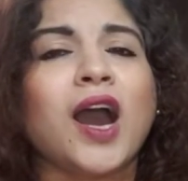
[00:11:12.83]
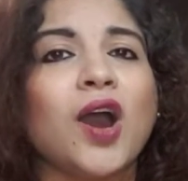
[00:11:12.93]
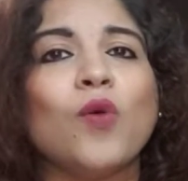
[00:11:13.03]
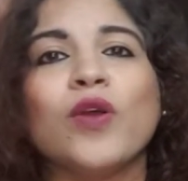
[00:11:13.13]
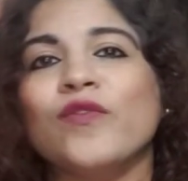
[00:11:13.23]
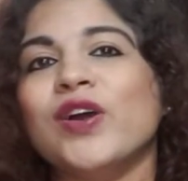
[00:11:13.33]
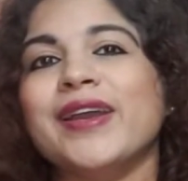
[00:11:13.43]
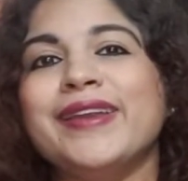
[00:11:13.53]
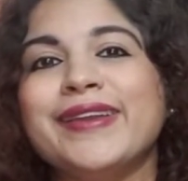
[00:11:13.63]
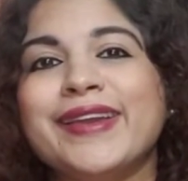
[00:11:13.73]

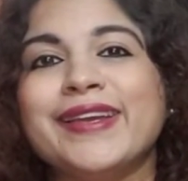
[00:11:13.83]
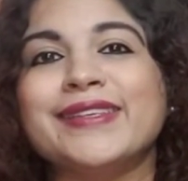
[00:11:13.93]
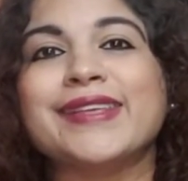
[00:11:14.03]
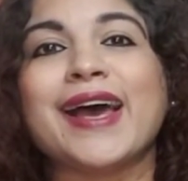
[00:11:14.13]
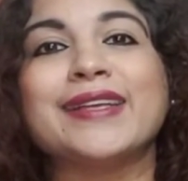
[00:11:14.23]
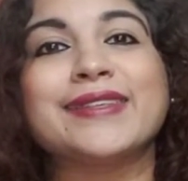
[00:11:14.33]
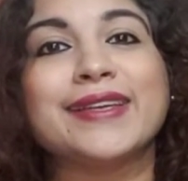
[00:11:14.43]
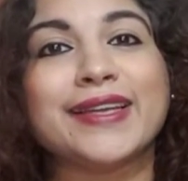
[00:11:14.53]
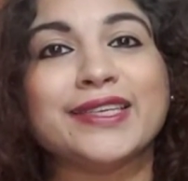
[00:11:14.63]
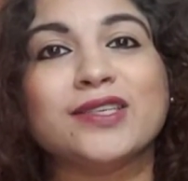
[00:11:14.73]
However, in case as
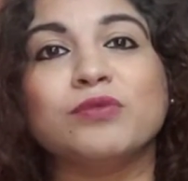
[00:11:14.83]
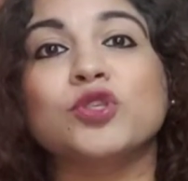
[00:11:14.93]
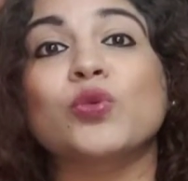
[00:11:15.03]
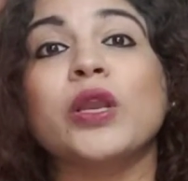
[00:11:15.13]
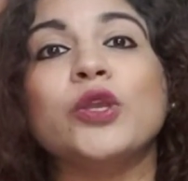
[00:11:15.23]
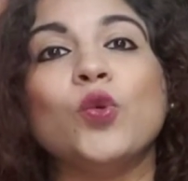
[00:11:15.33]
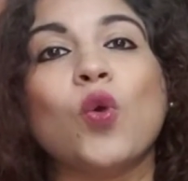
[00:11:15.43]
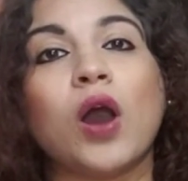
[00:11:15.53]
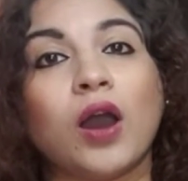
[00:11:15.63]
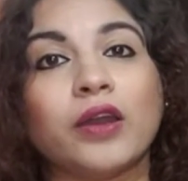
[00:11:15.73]
an individual
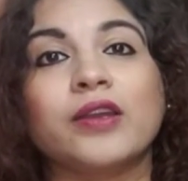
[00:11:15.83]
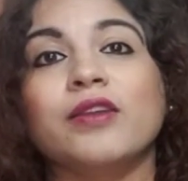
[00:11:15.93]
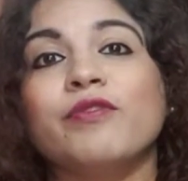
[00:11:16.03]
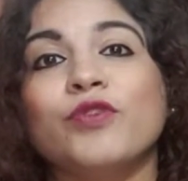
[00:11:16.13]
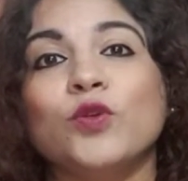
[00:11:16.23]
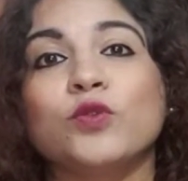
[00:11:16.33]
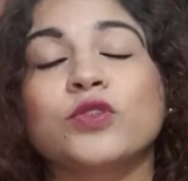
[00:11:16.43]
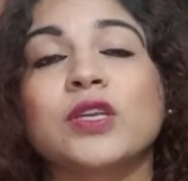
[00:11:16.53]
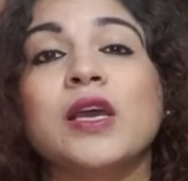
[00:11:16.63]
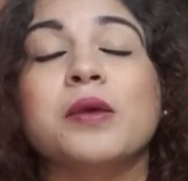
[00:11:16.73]
you are
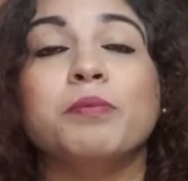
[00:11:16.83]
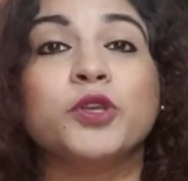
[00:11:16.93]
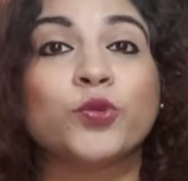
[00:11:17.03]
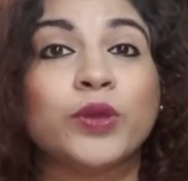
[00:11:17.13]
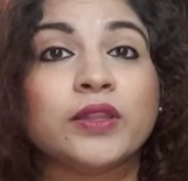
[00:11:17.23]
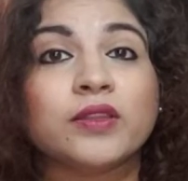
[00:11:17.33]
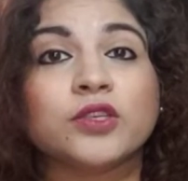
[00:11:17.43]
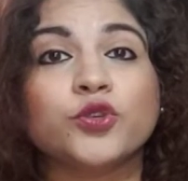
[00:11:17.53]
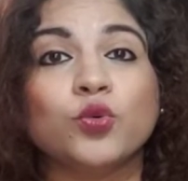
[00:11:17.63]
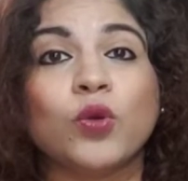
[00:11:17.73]
confused between
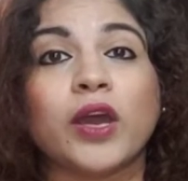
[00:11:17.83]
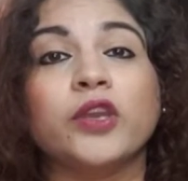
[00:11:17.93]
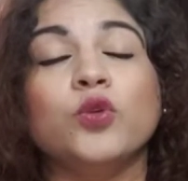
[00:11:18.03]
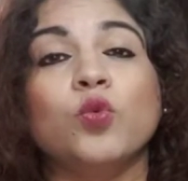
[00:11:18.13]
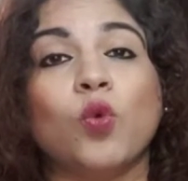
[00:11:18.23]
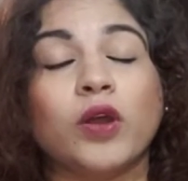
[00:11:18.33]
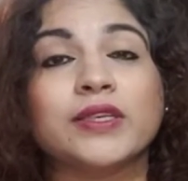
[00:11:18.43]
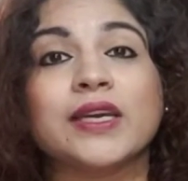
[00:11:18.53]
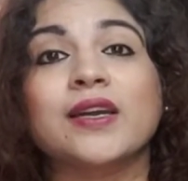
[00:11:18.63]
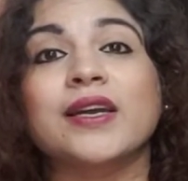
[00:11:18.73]
the two and you
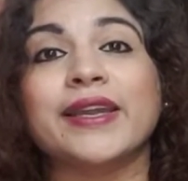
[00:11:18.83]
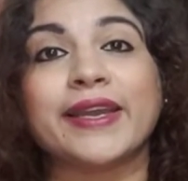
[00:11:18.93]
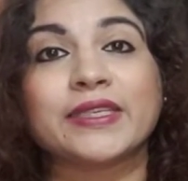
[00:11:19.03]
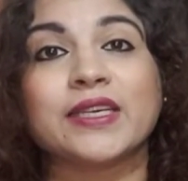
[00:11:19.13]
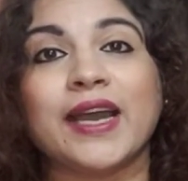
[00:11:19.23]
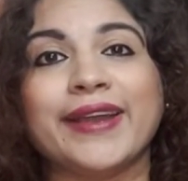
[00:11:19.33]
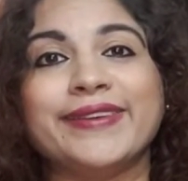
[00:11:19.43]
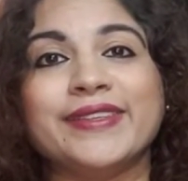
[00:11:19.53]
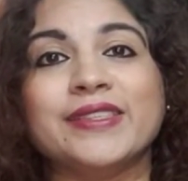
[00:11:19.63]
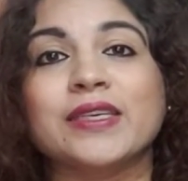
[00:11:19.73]
want a correct
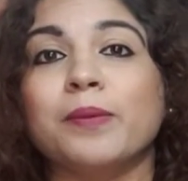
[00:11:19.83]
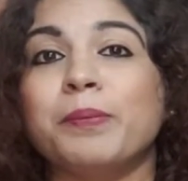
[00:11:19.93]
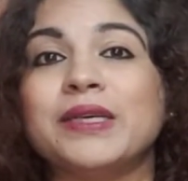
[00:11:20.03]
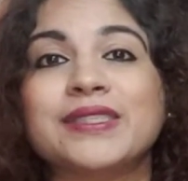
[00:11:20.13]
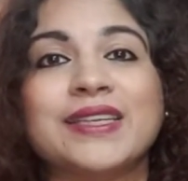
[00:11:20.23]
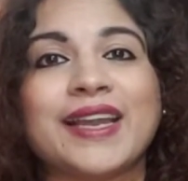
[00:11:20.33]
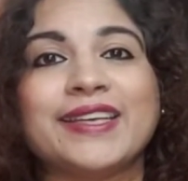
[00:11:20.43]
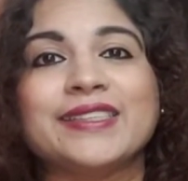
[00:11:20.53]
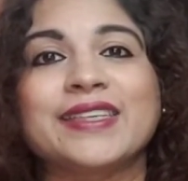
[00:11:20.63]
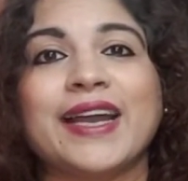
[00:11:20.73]
guidance, a
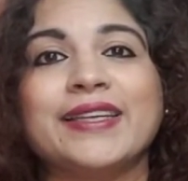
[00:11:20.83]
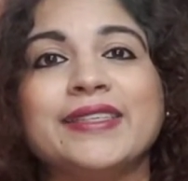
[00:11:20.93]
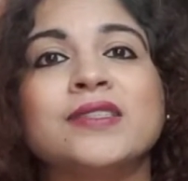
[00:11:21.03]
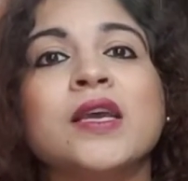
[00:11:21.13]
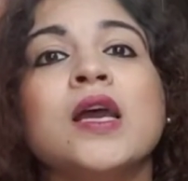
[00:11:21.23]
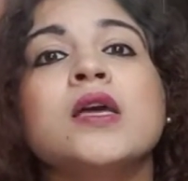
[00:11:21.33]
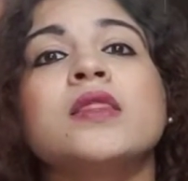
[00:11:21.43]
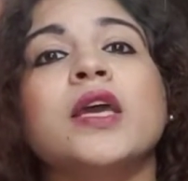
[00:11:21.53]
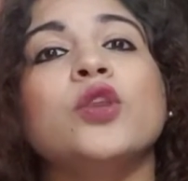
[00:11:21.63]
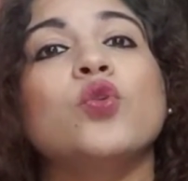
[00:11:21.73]
personalized guidance,
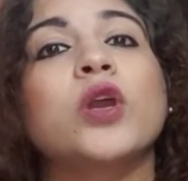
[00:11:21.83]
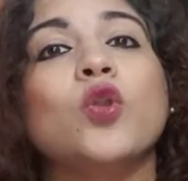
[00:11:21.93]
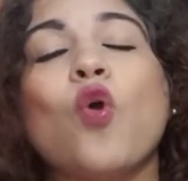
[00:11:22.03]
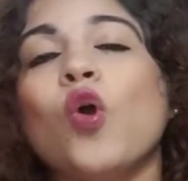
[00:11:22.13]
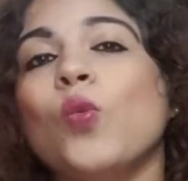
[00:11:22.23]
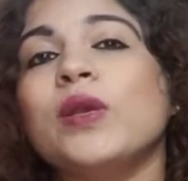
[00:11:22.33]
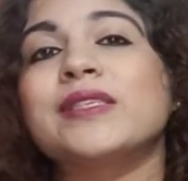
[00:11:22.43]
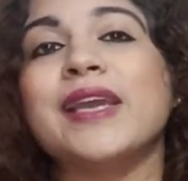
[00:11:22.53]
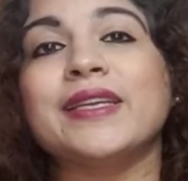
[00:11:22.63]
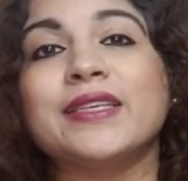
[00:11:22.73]
then you can
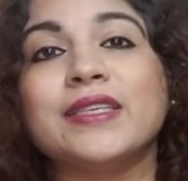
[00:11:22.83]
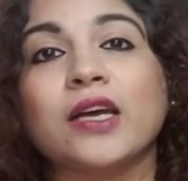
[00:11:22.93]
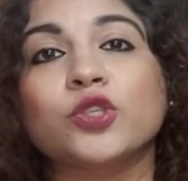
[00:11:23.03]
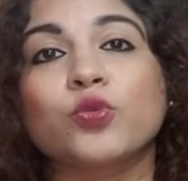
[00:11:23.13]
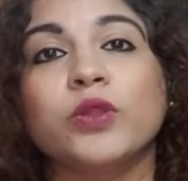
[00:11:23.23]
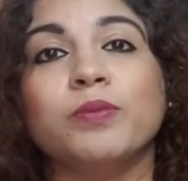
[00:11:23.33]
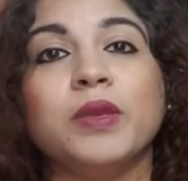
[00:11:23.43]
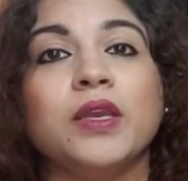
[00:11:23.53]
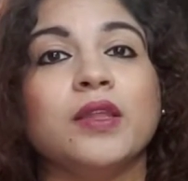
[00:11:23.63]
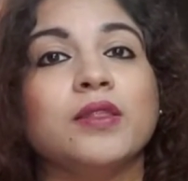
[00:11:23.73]
always get in touch with
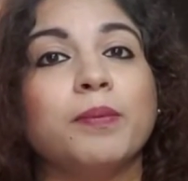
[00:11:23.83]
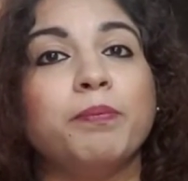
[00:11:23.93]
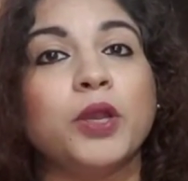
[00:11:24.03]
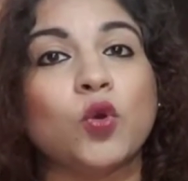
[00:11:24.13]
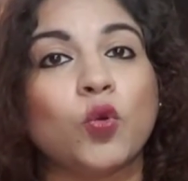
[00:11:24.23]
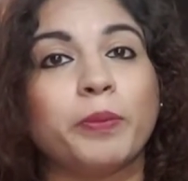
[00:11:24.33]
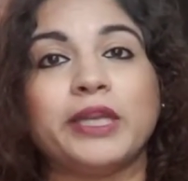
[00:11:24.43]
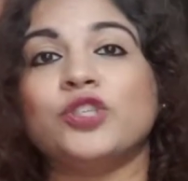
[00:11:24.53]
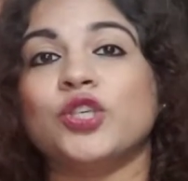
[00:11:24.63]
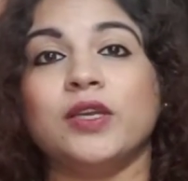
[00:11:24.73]
me in the below
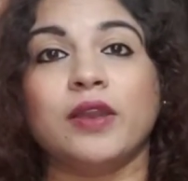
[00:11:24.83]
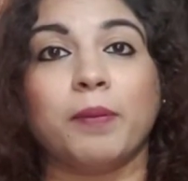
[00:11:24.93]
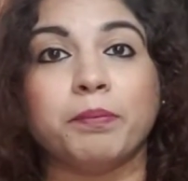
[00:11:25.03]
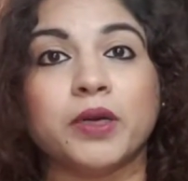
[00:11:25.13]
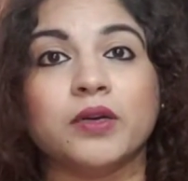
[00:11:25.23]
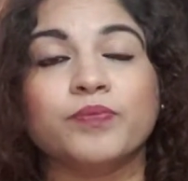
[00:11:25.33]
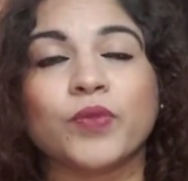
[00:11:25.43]
mentioned number.